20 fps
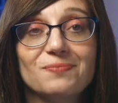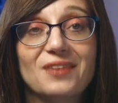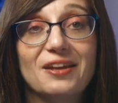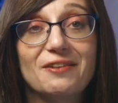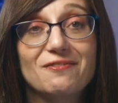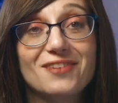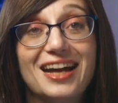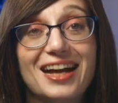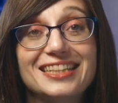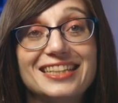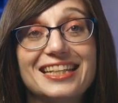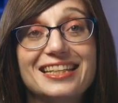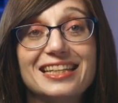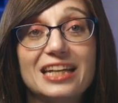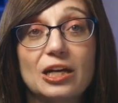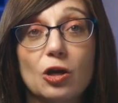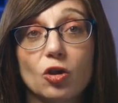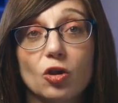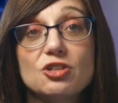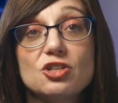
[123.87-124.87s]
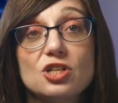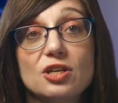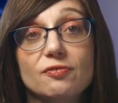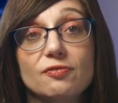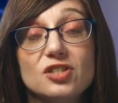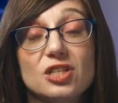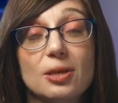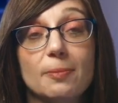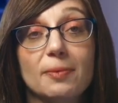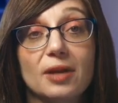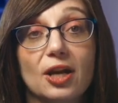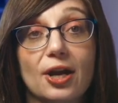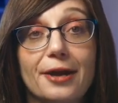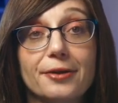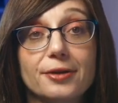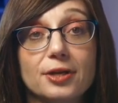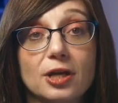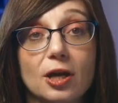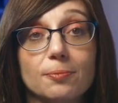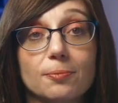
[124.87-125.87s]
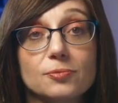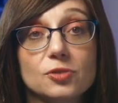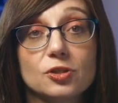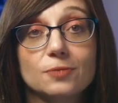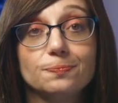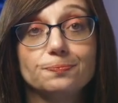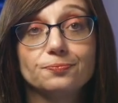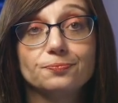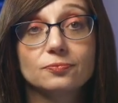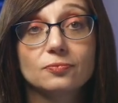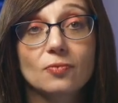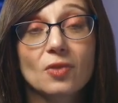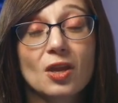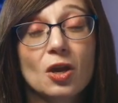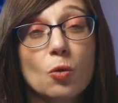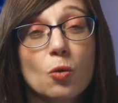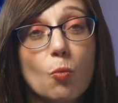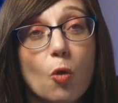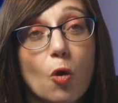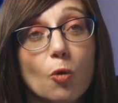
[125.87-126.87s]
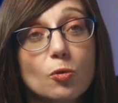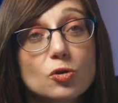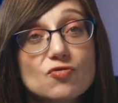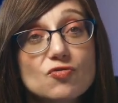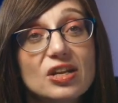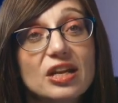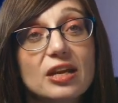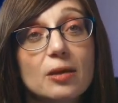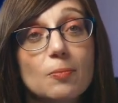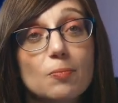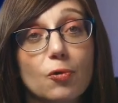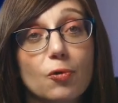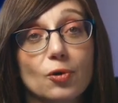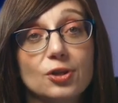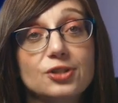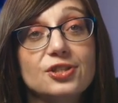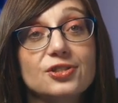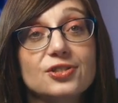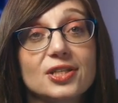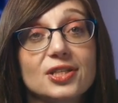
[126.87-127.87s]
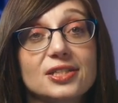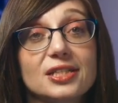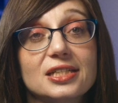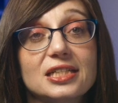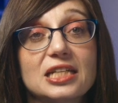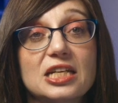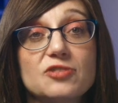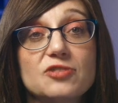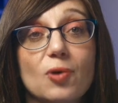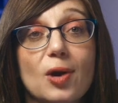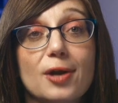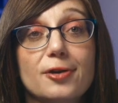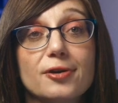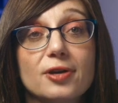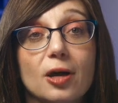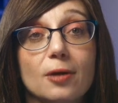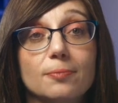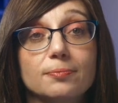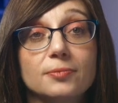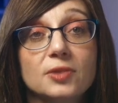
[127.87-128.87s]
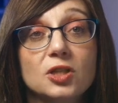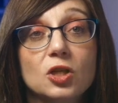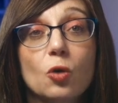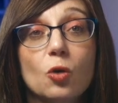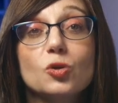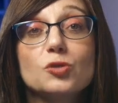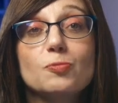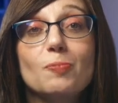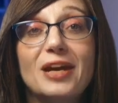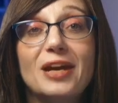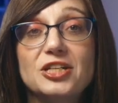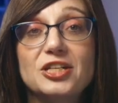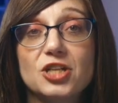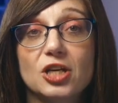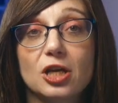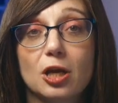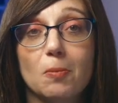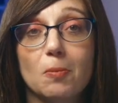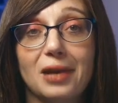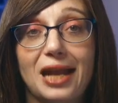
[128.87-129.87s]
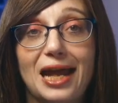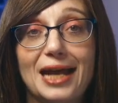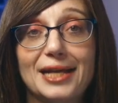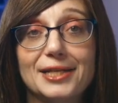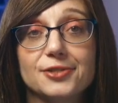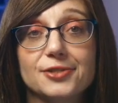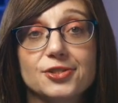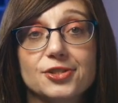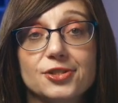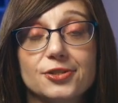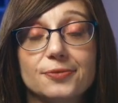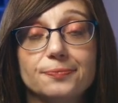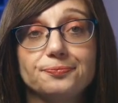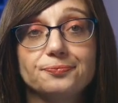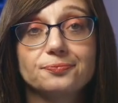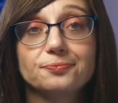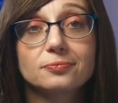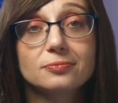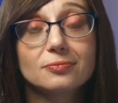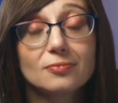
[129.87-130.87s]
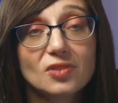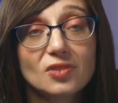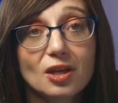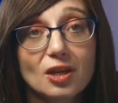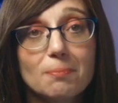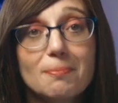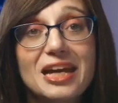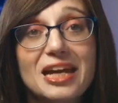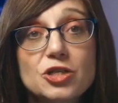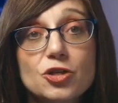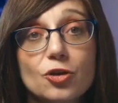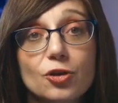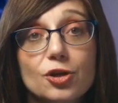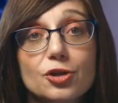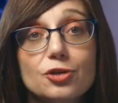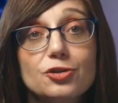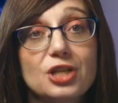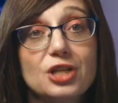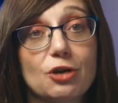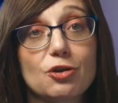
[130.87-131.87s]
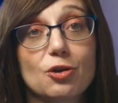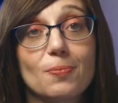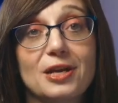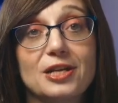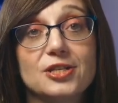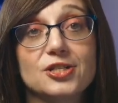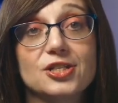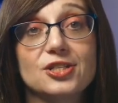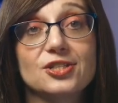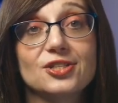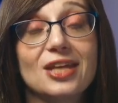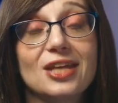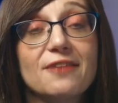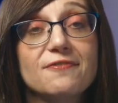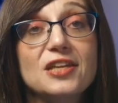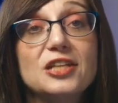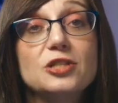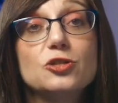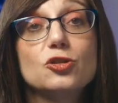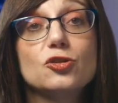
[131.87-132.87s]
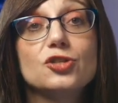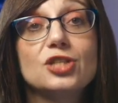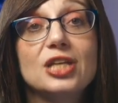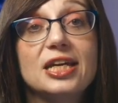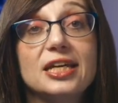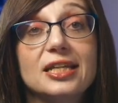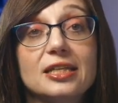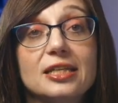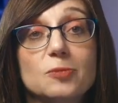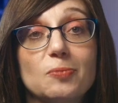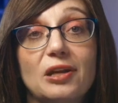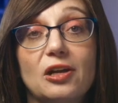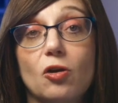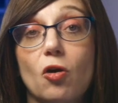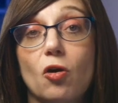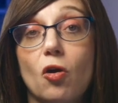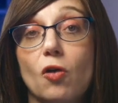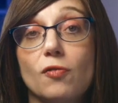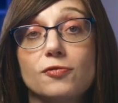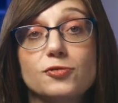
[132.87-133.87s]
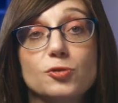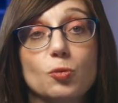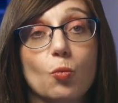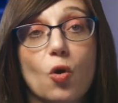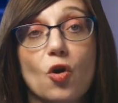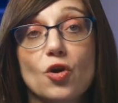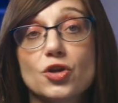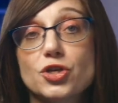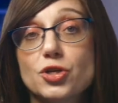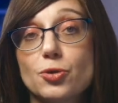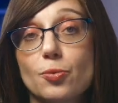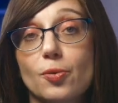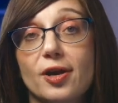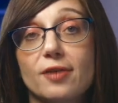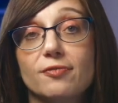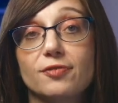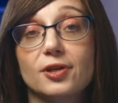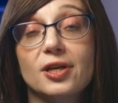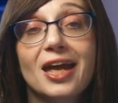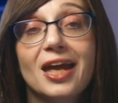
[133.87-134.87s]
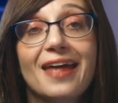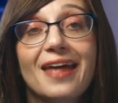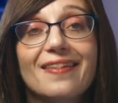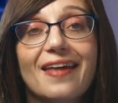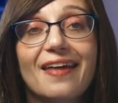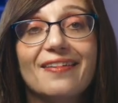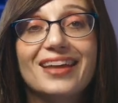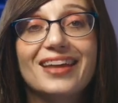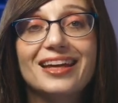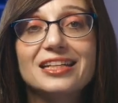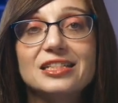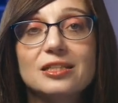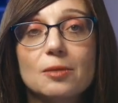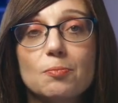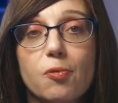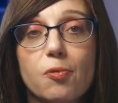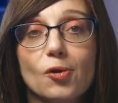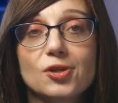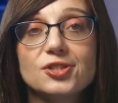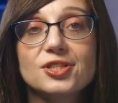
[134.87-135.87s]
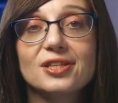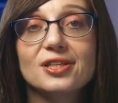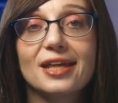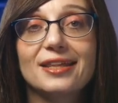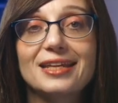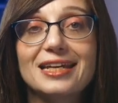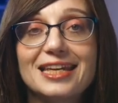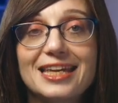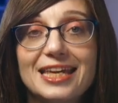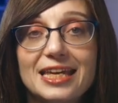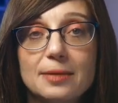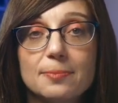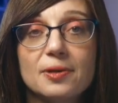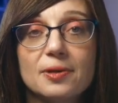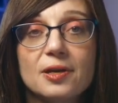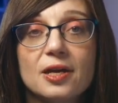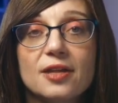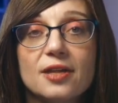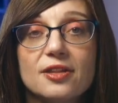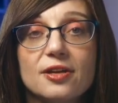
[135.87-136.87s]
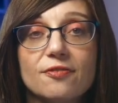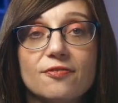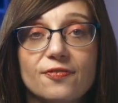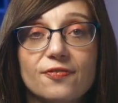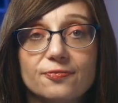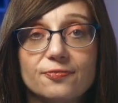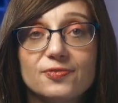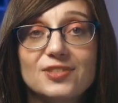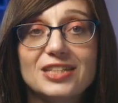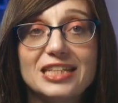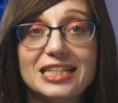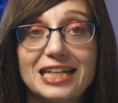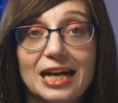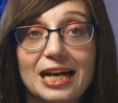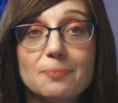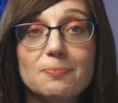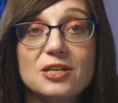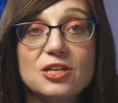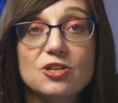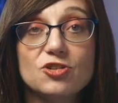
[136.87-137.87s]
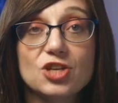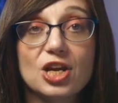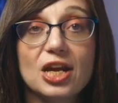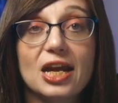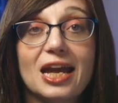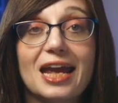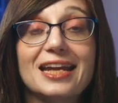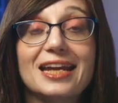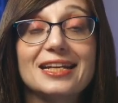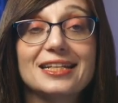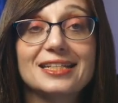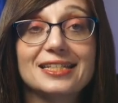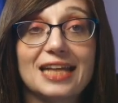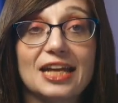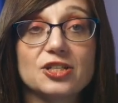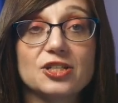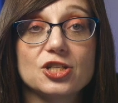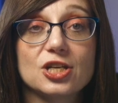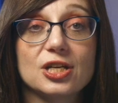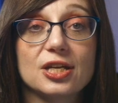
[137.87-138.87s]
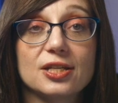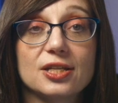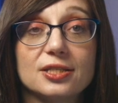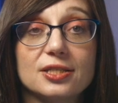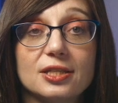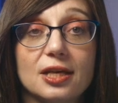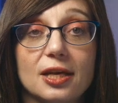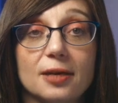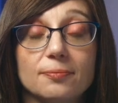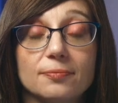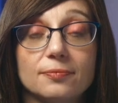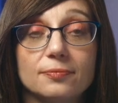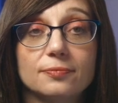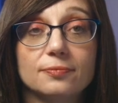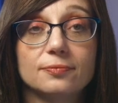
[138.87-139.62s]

In fact, they all achieved similar outcomes. What was really important to a successful outcome was patient compliance. Make sure you tell your patients that if they do take the splint off to wash or whatever, that it's important that they keep their DIPJ in extension at the time.